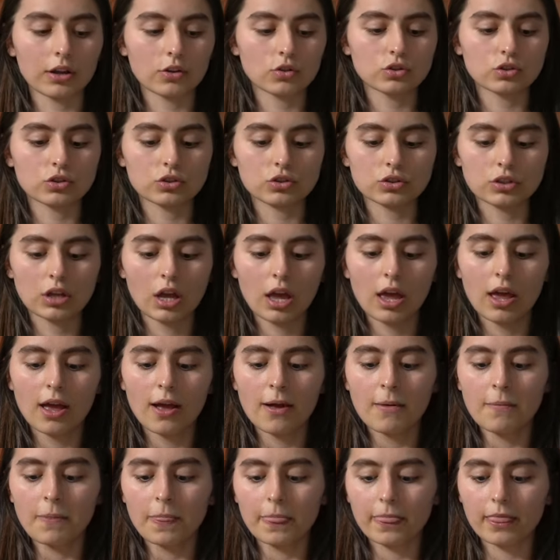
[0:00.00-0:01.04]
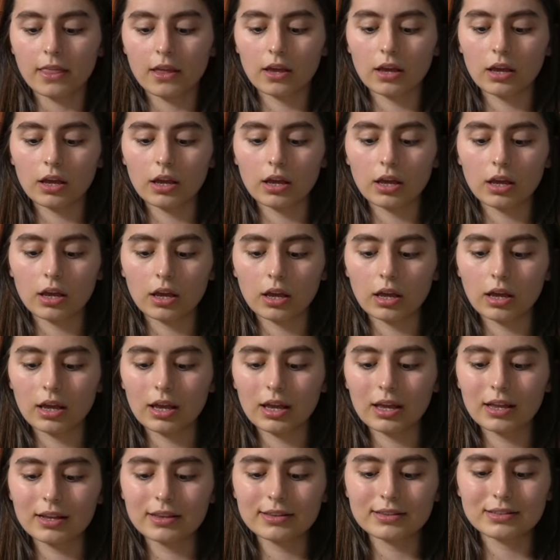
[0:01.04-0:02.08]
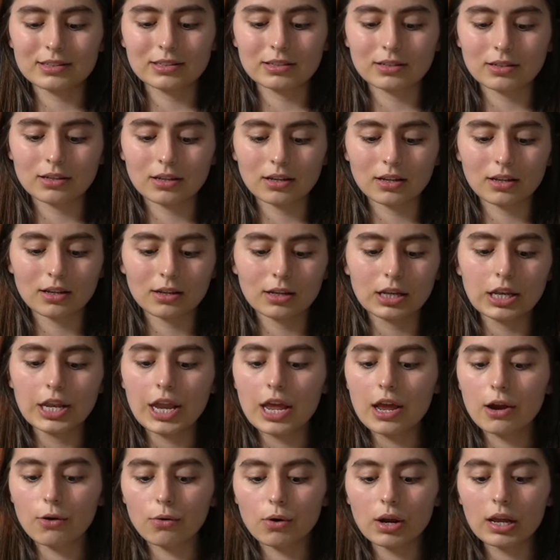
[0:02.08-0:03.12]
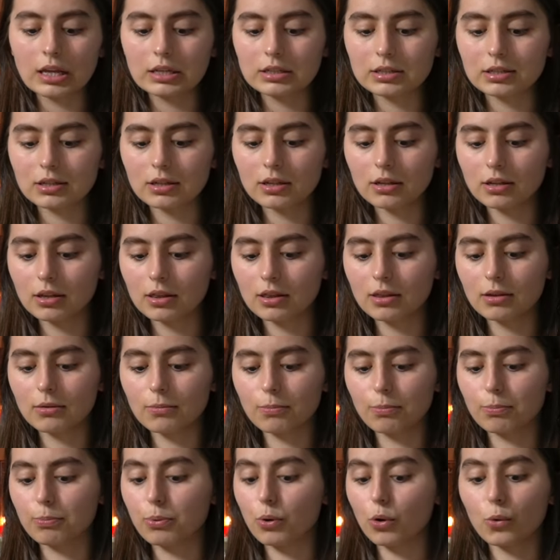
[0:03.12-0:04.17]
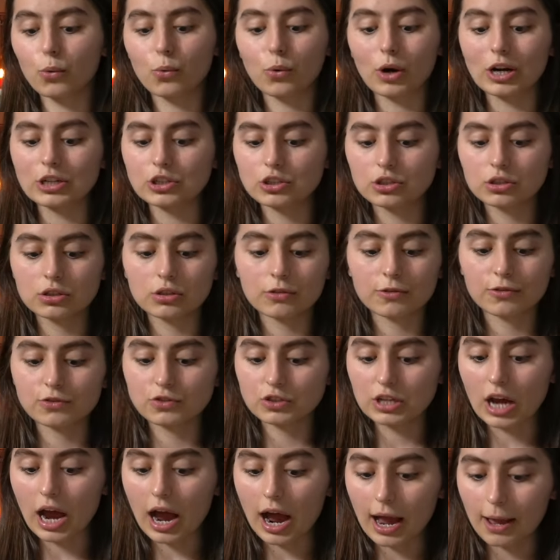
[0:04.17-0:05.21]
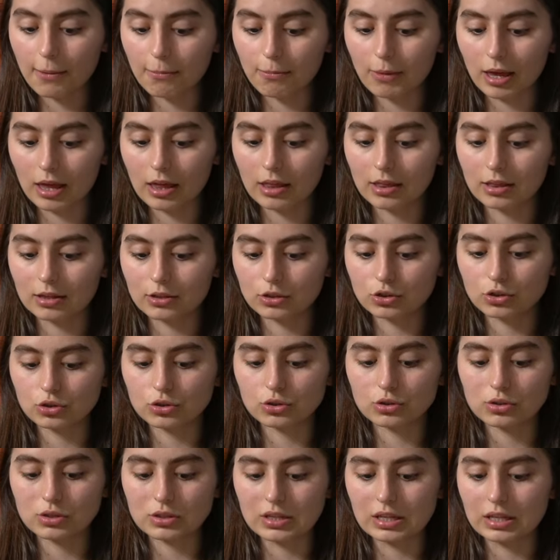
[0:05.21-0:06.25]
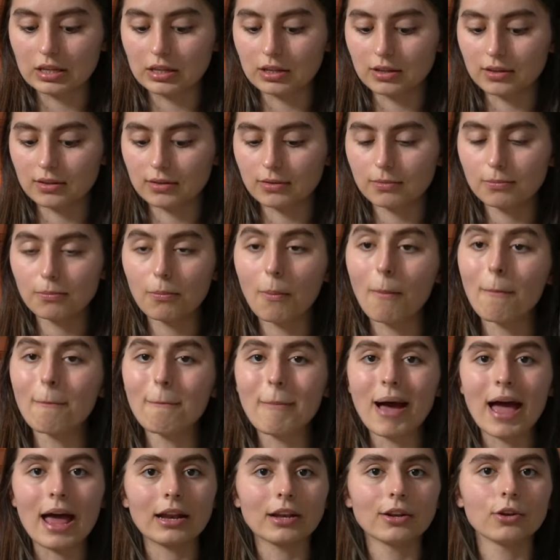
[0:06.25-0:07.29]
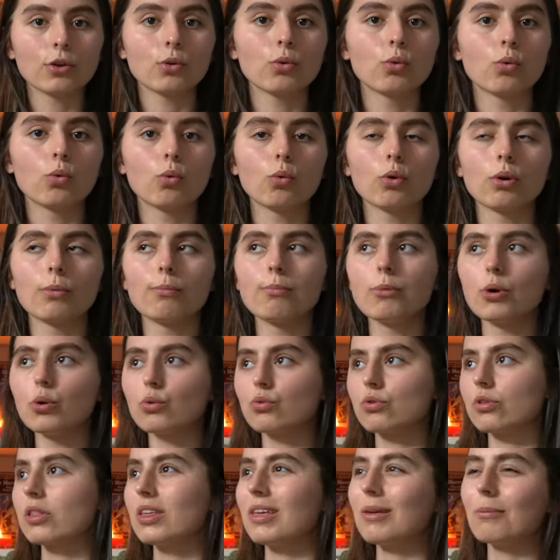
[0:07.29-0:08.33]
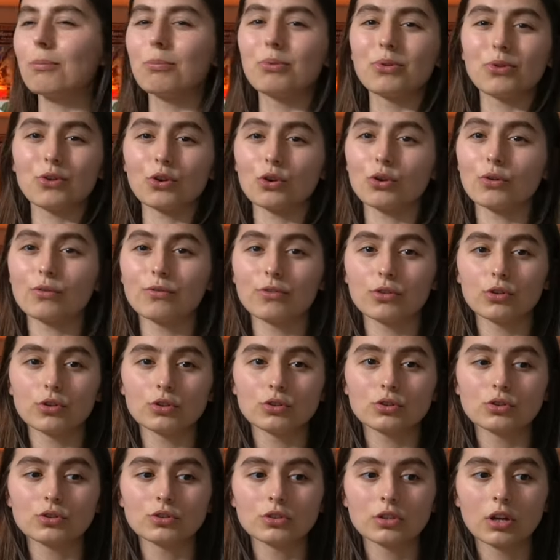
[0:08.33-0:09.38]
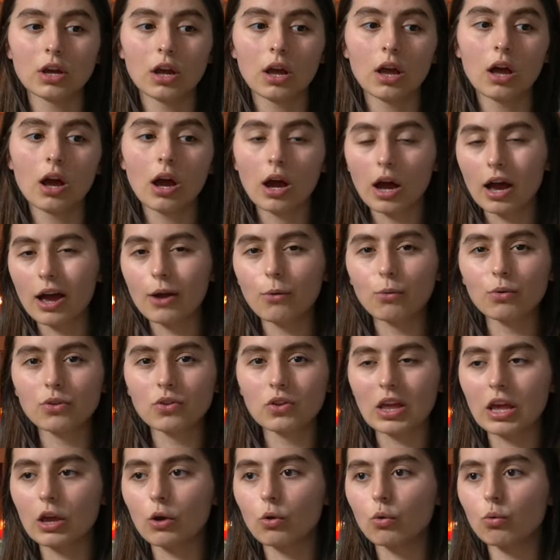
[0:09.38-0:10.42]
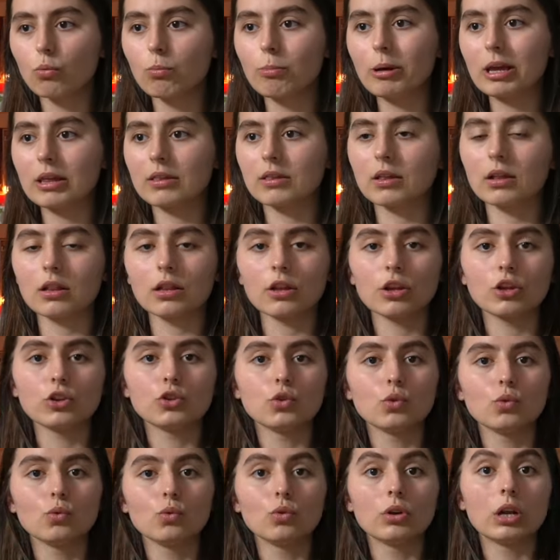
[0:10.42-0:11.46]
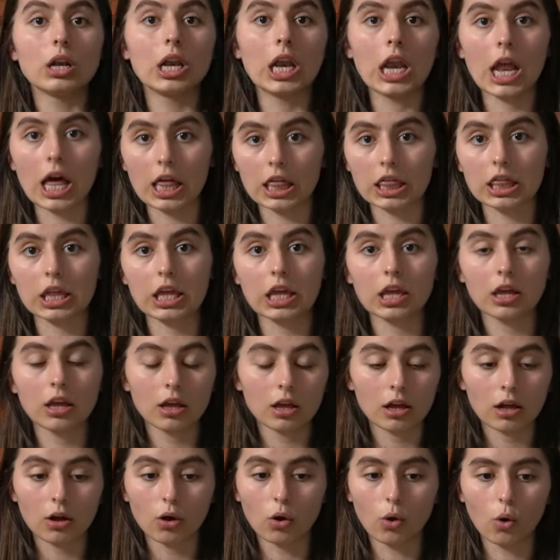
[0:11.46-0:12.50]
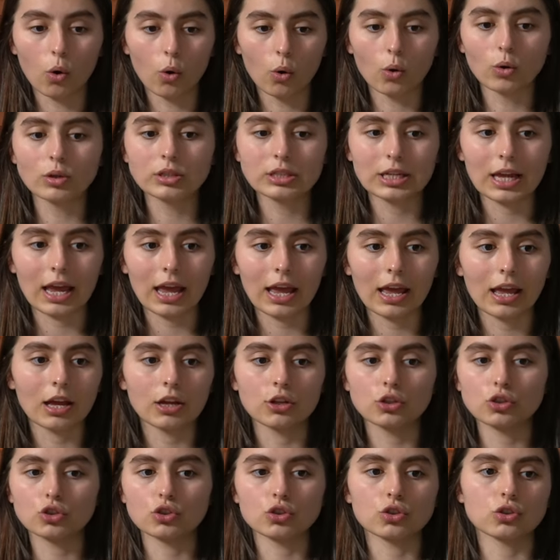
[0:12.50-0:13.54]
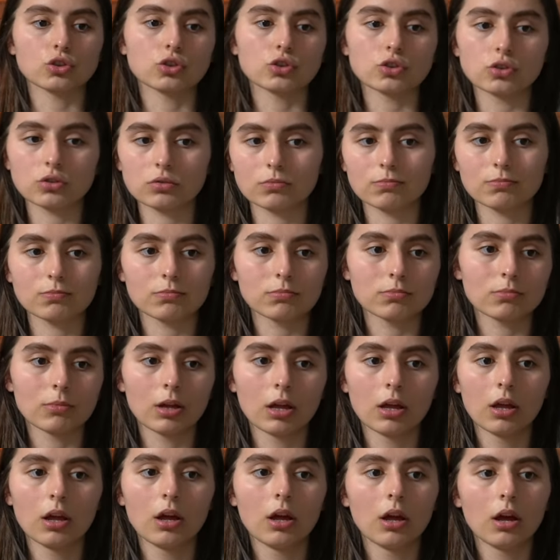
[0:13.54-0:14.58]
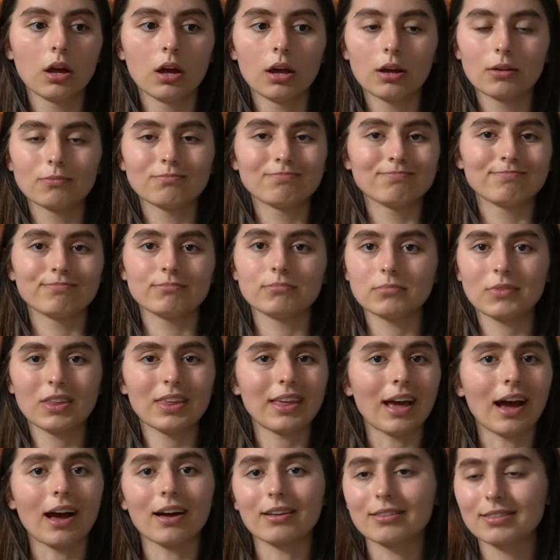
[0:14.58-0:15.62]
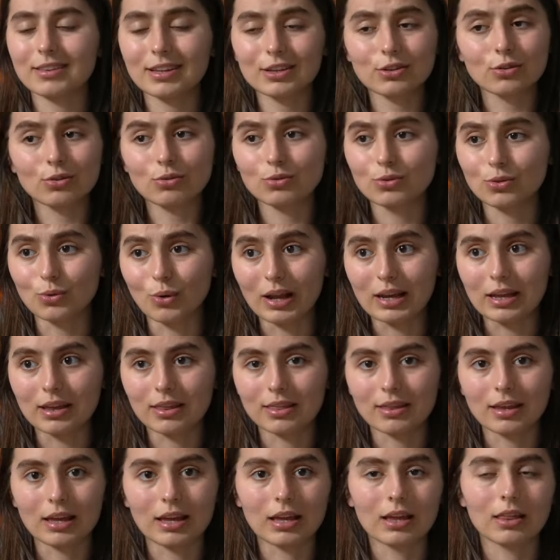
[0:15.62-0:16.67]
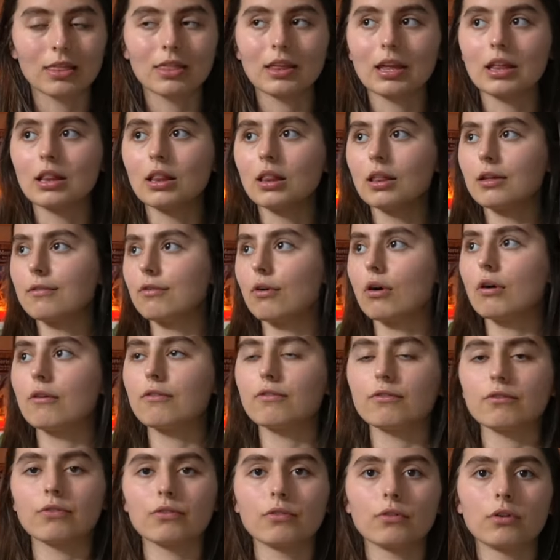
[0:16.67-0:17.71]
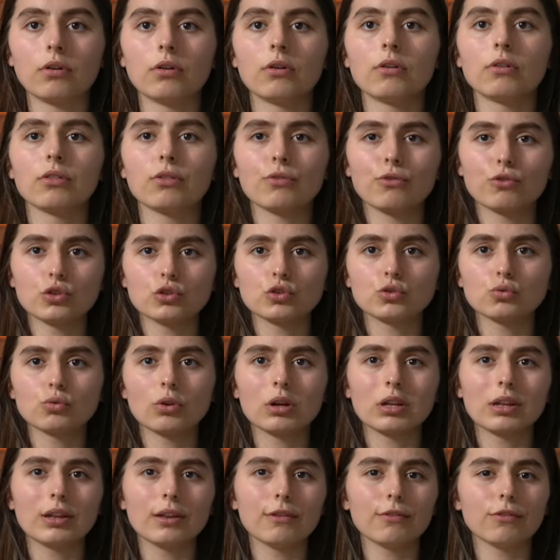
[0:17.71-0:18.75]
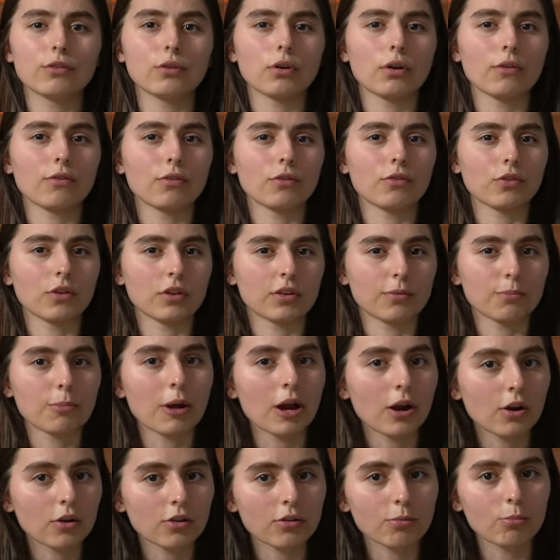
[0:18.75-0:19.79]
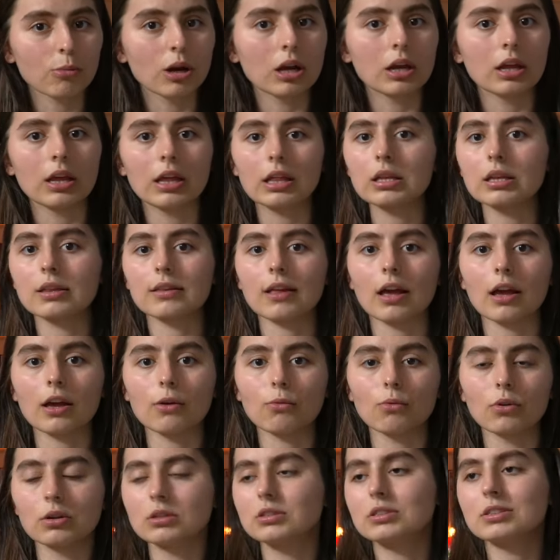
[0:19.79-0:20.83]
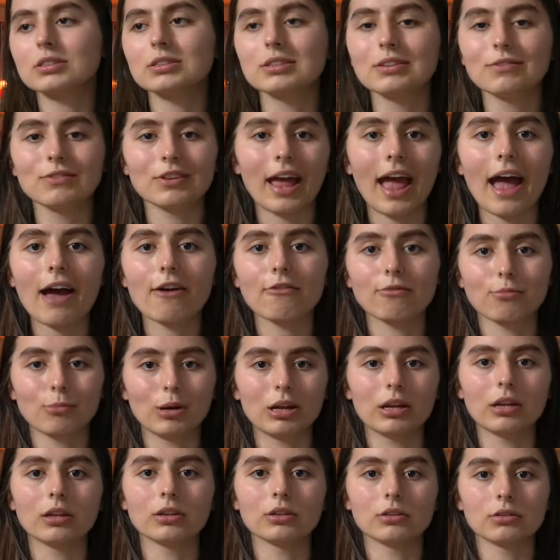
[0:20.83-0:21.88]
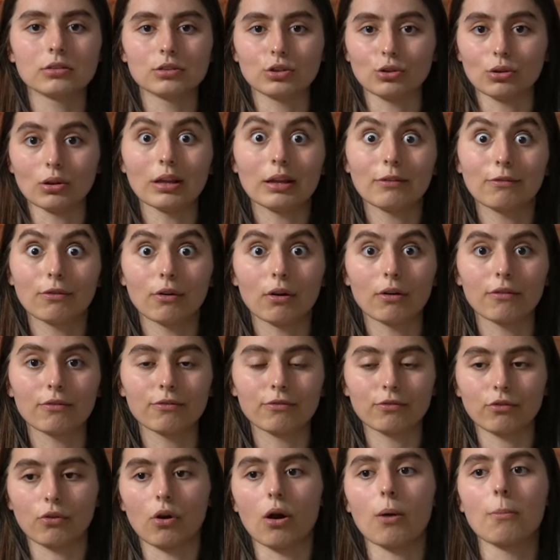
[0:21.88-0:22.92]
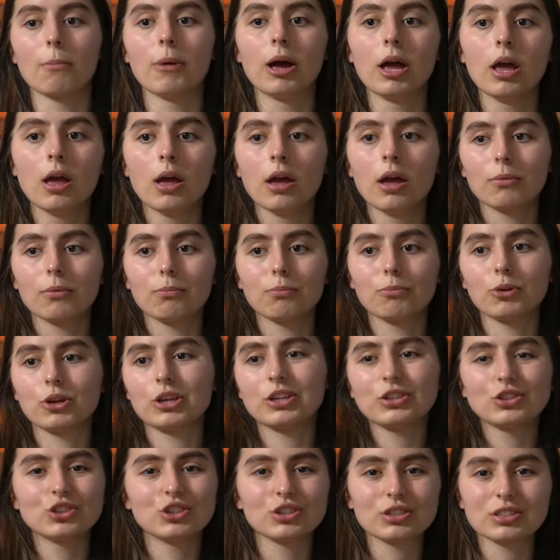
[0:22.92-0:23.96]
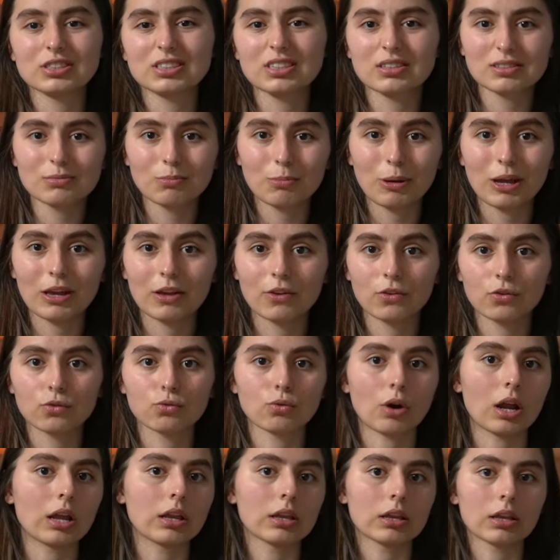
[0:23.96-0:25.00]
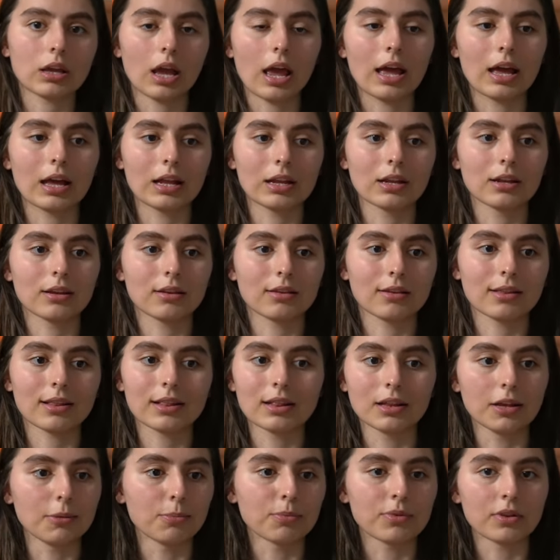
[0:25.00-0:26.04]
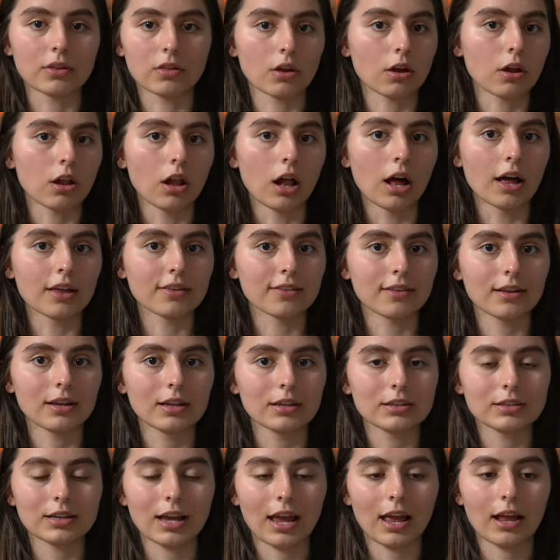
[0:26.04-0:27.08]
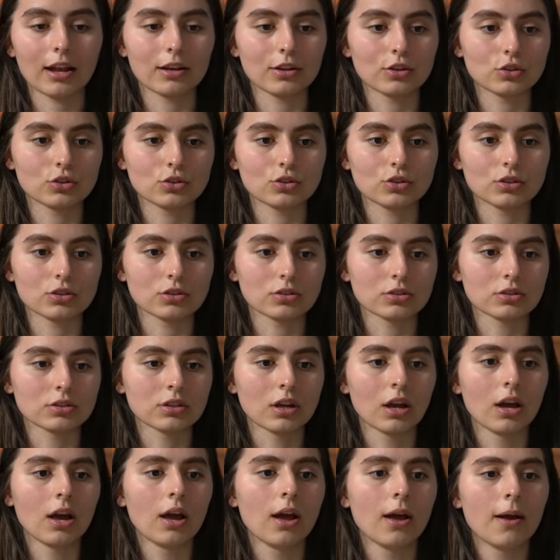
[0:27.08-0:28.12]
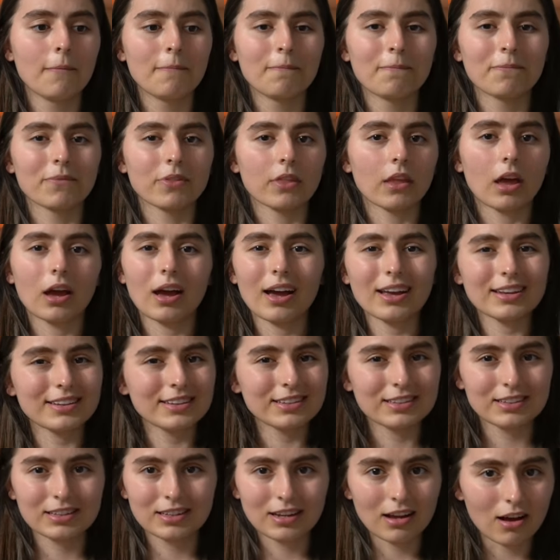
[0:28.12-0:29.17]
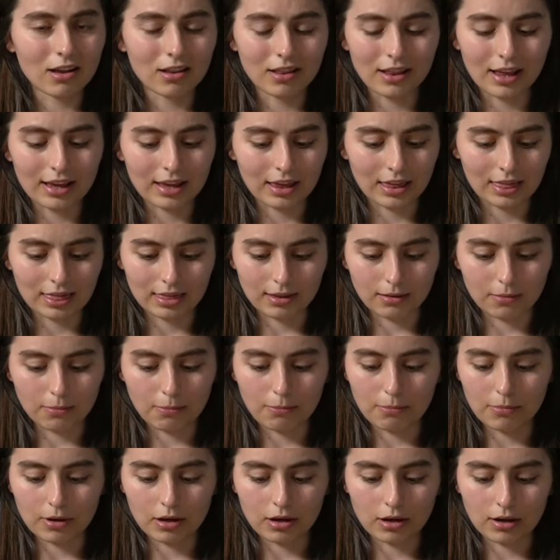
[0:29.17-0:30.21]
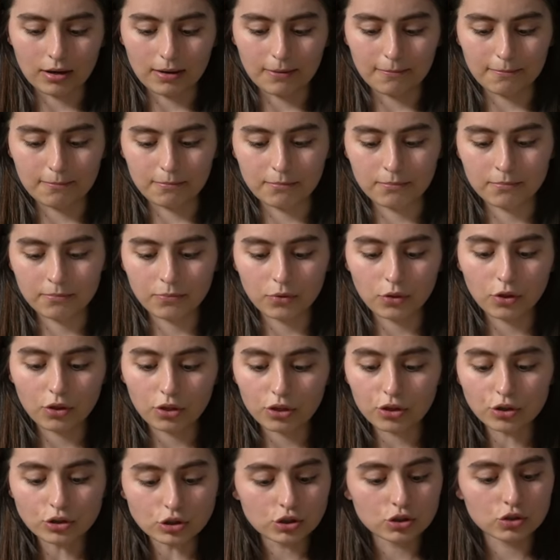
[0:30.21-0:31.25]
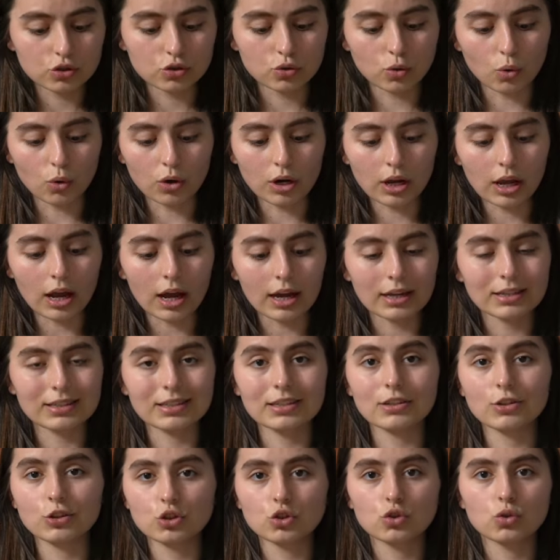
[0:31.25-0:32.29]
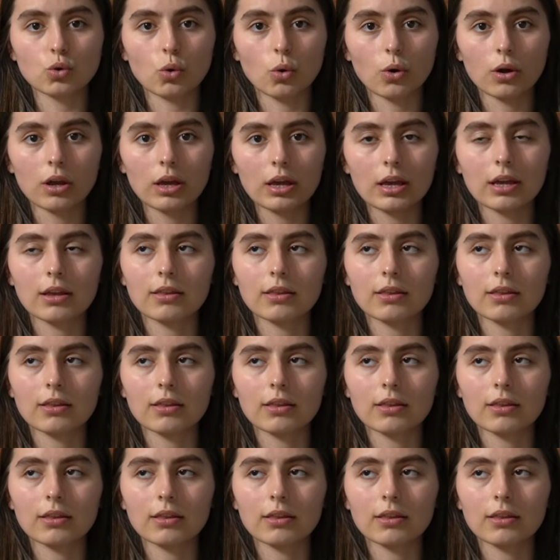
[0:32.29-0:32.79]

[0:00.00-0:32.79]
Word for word: It's just... it narrated the progression of time and just these men who were mostly observers, I would say, who basically do nothing all day and just... yeah, they don't do anything. They live off... the first one lives off of his parents' money. The second one doesn't even have money to live off from. He just doesn't pay his rent and sleeps in the closet, and it's just... I did not like them. Um, the third story I did enjoy.